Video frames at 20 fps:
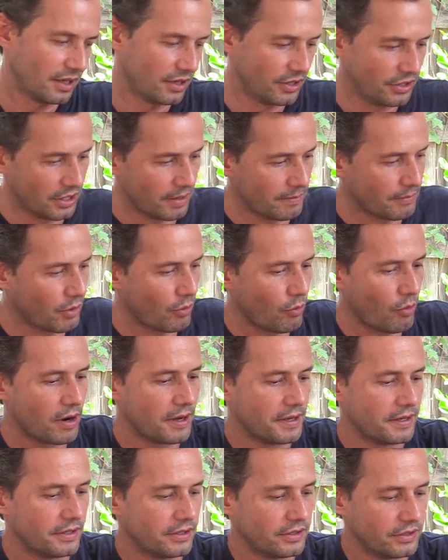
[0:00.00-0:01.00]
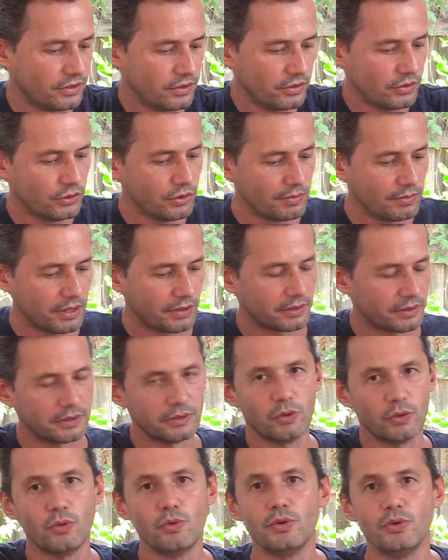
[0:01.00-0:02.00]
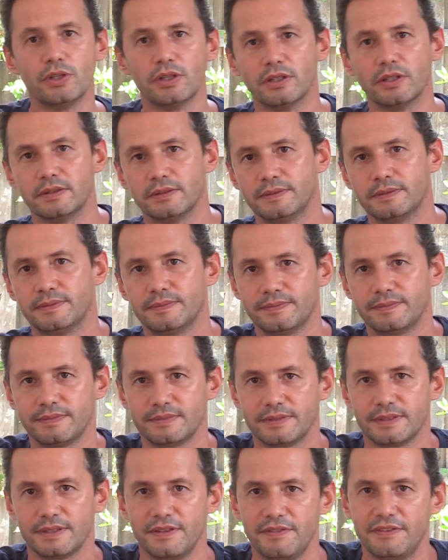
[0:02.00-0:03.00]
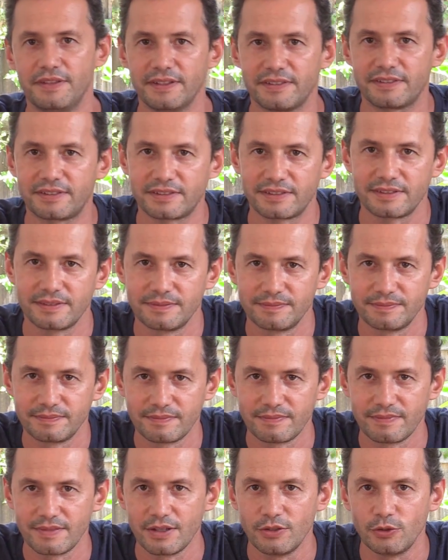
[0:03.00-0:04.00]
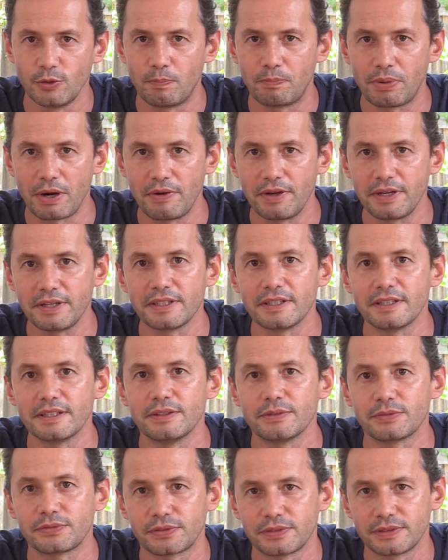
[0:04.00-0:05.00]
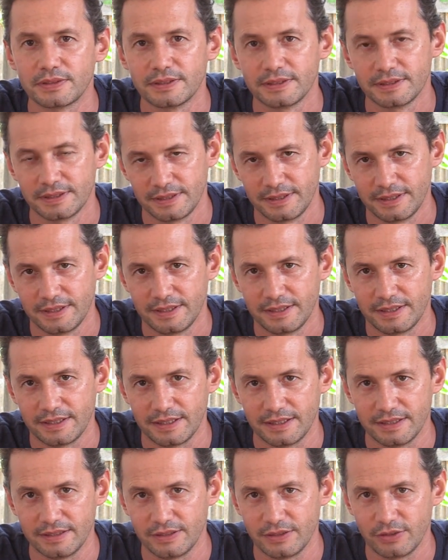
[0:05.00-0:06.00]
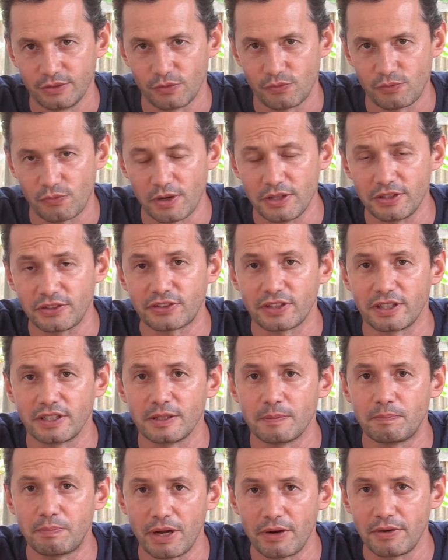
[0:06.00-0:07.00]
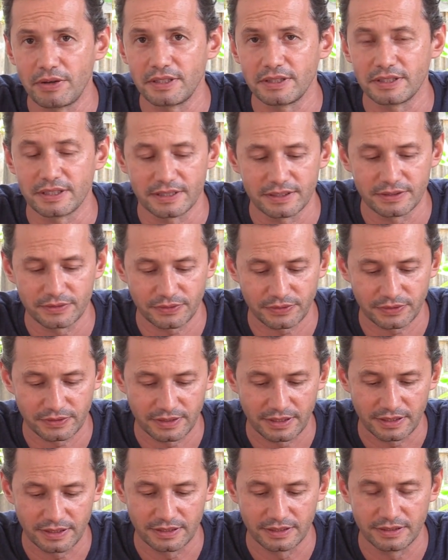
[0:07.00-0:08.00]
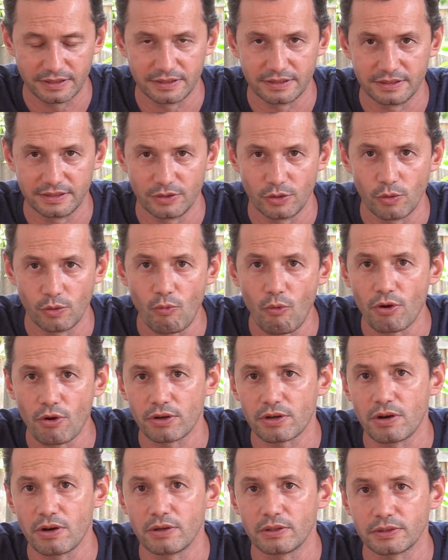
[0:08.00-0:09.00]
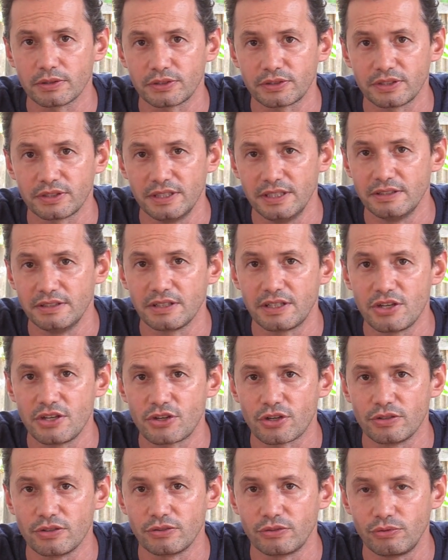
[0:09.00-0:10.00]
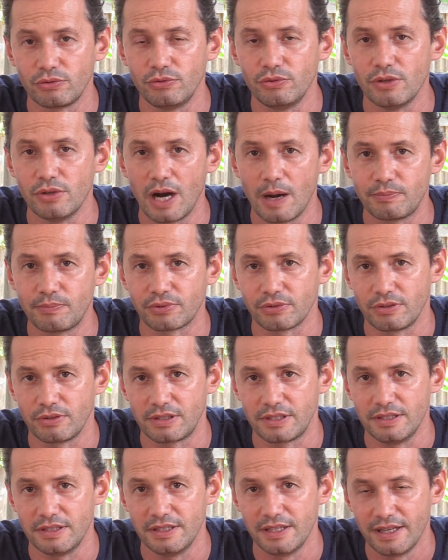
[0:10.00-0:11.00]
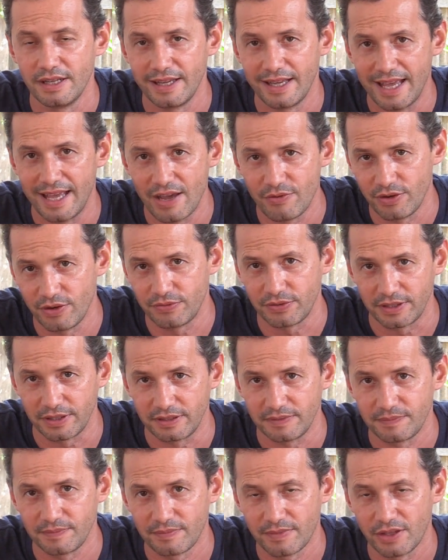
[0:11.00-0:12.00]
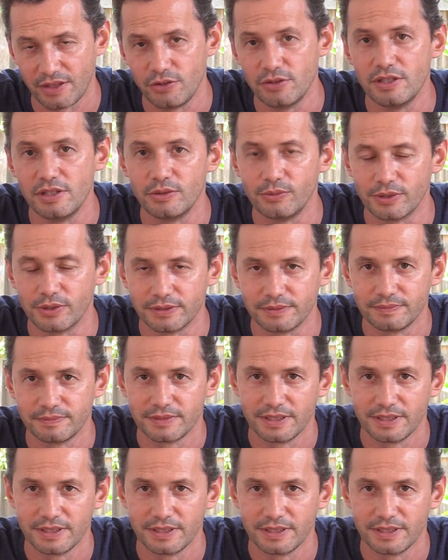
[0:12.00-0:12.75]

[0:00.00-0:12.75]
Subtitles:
Number 1, numero uno, this, the paring knife, the French style paring knife, a workhorse in the kitchen to do absolutely everything. You need one.